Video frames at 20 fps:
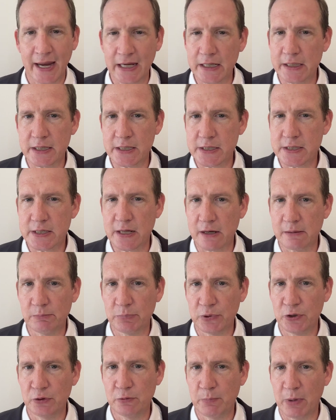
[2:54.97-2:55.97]
Andesite
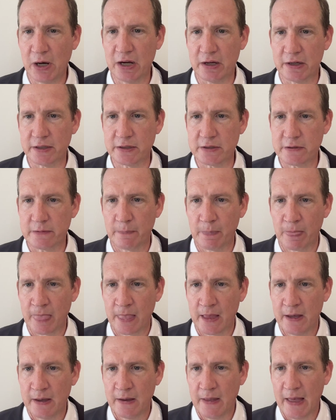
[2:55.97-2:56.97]
Blue Bonds.
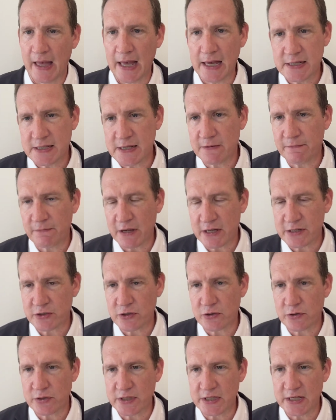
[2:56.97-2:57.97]
As
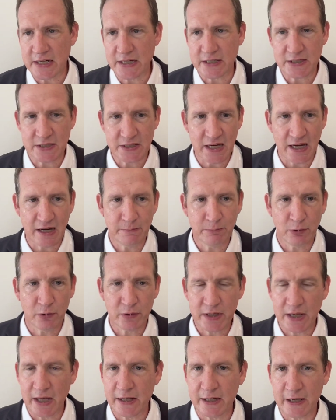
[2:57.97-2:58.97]
investors seek stable
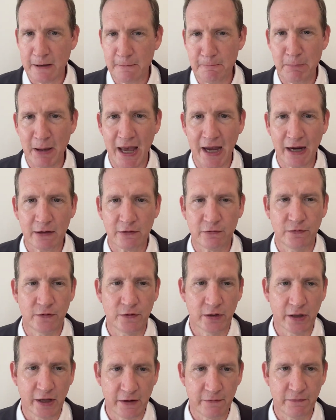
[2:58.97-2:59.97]
yet impactful